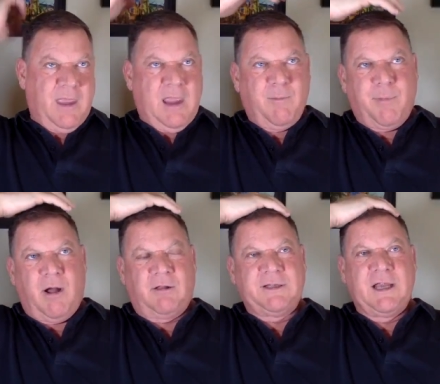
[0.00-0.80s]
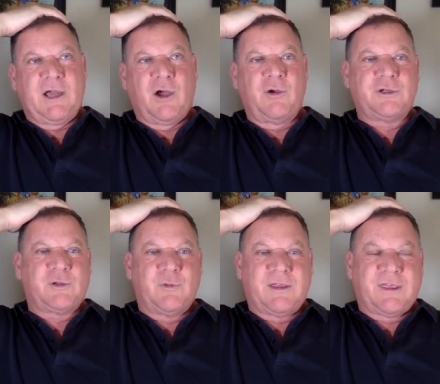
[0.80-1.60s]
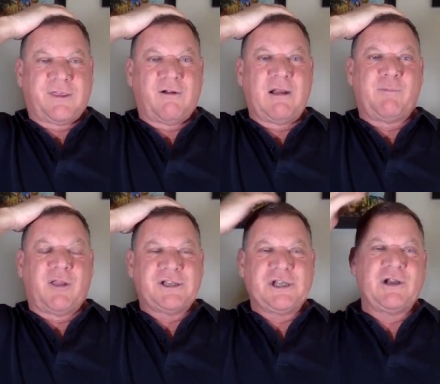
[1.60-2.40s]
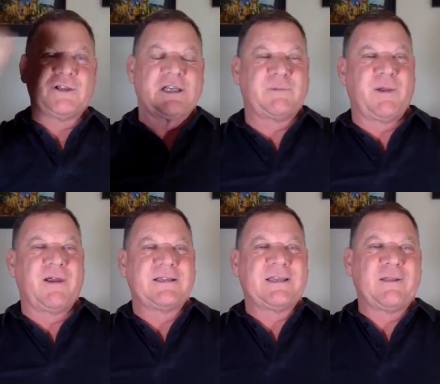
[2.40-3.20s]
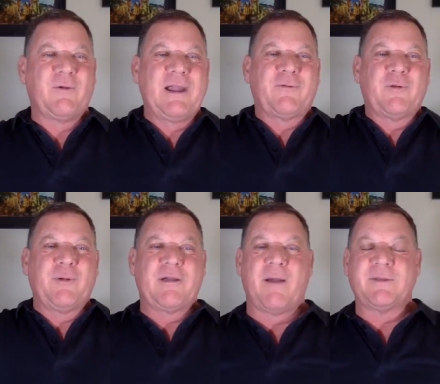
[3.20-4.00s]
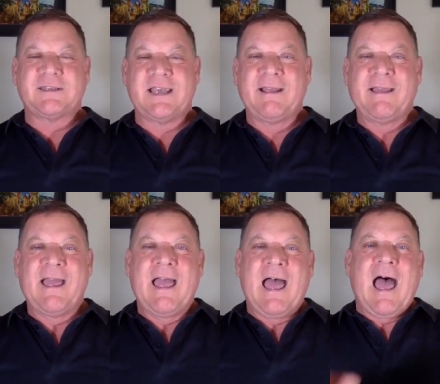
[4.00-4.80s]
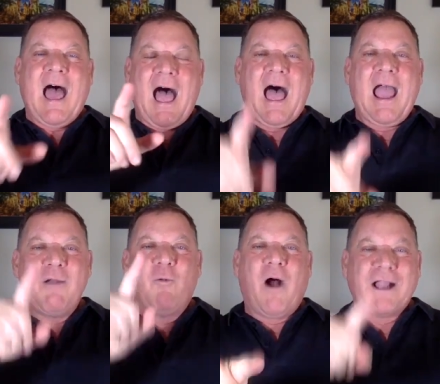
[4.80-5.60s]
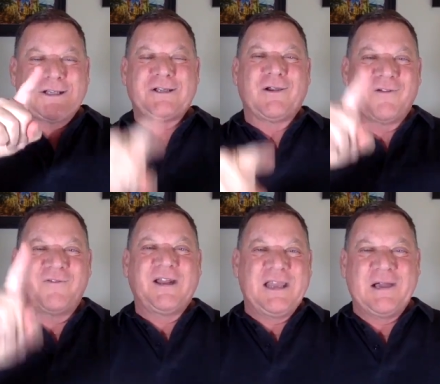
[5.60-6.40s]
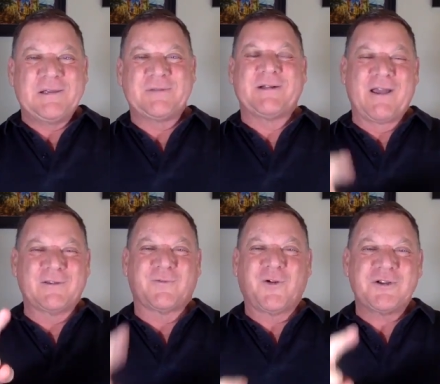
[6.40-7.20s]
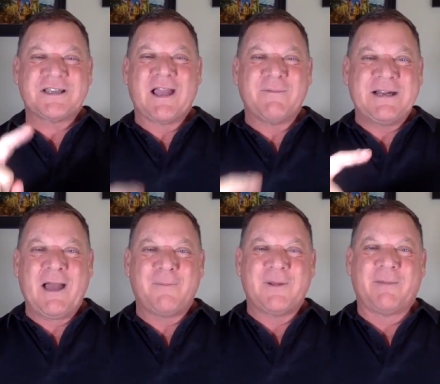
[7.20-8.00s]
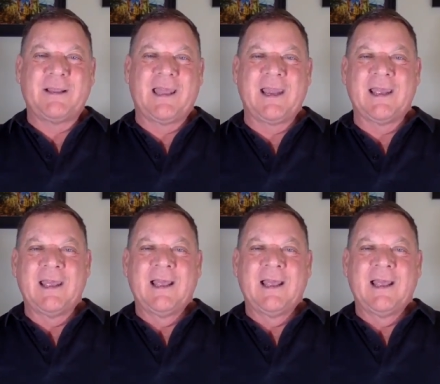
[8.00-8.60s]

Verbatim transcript: a balding coach with 30 plus years experience in the weight room will come and say, I watched your videos when I was first coming up. And I'll be like,